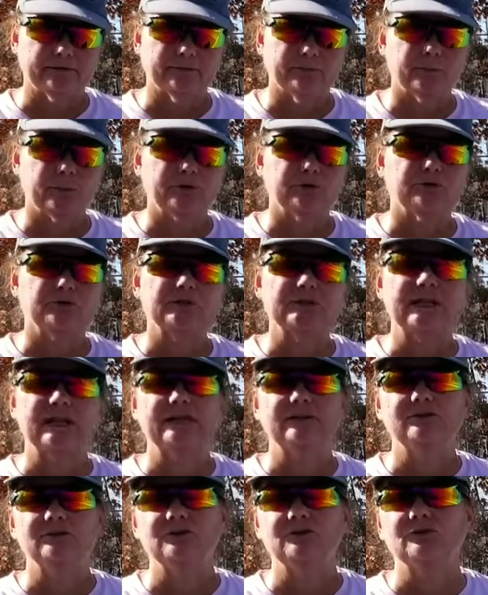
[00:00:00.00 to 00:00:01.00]
but you're
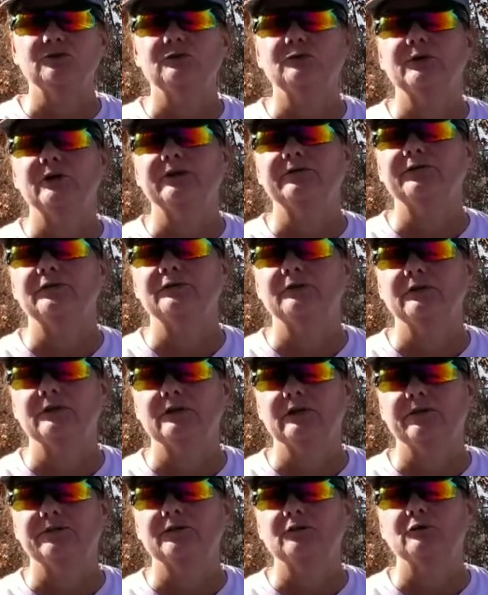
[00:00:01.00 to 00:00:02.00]
staying 2
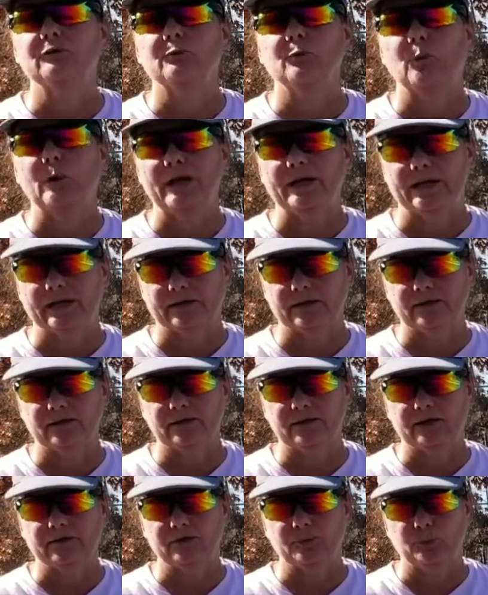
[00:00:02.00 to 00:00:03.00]
if you're winning
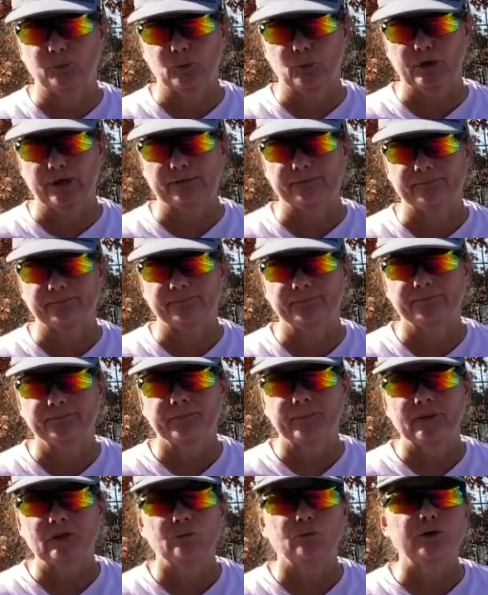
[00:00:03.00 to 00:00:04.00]
at the point.
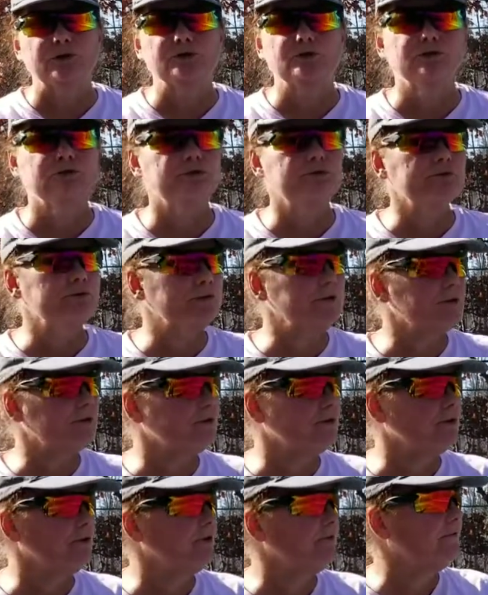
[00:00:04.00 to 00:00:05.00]
Once you lose the
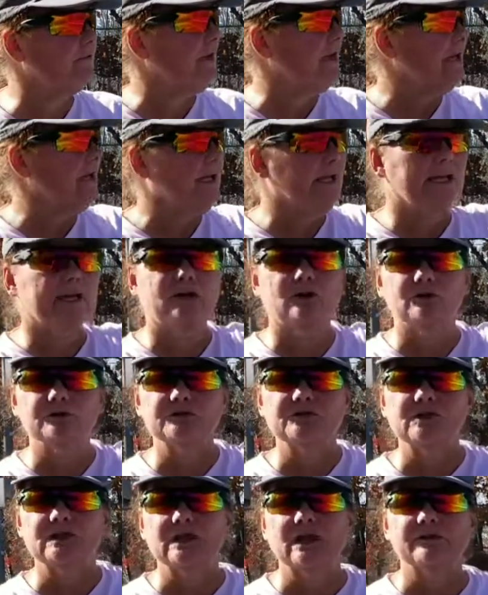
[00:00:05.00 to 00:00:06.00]
serve, it goes
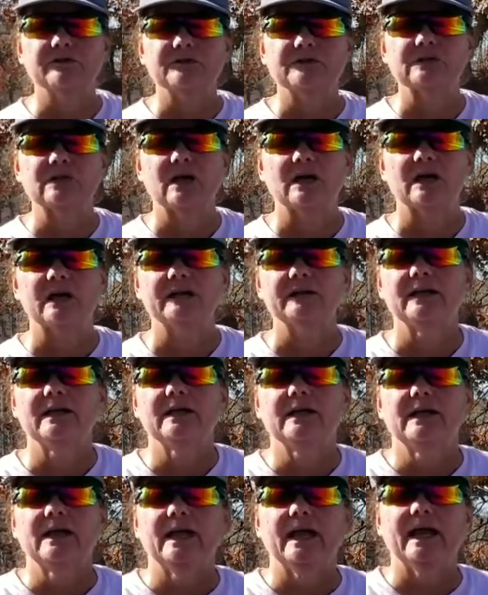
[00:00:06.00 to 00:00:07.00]
to the other side,
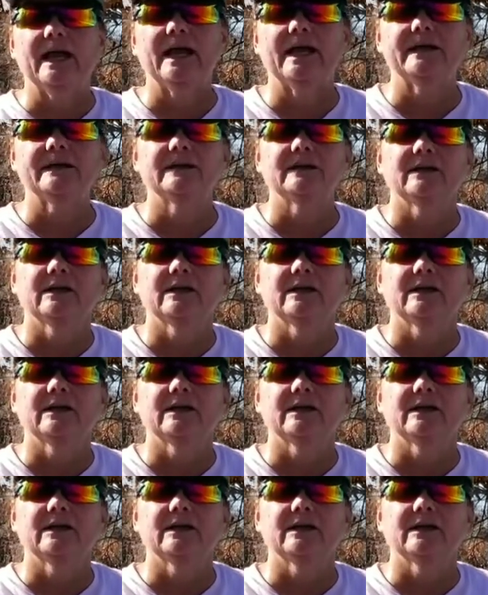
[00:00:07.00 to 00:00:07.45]
and